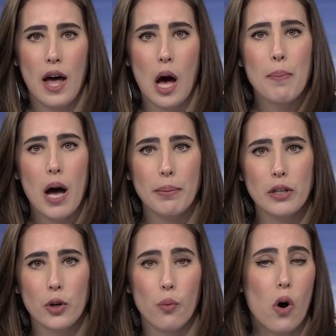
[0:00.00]
A
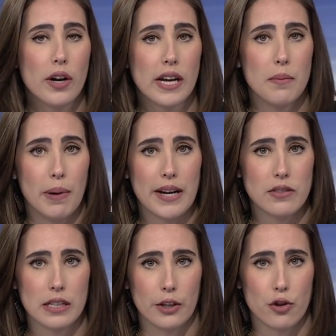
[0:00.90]
popular walking and
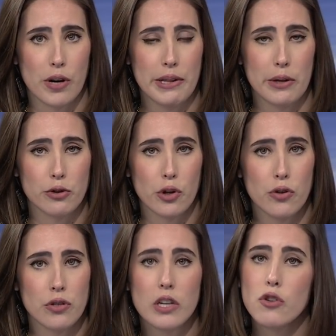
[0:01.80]
bicycling trail has
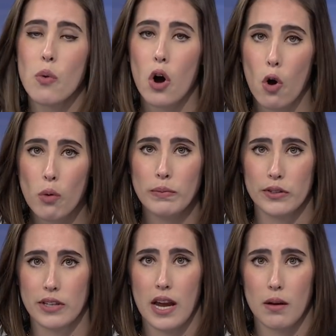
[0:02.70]
turned into a
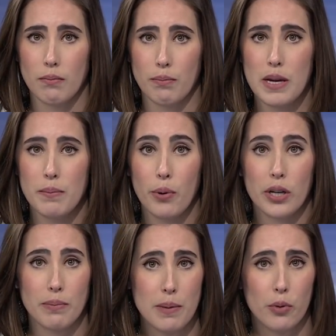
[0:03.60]
homeless camp,
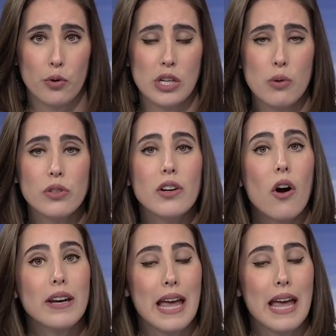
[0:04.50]
putting people who use it on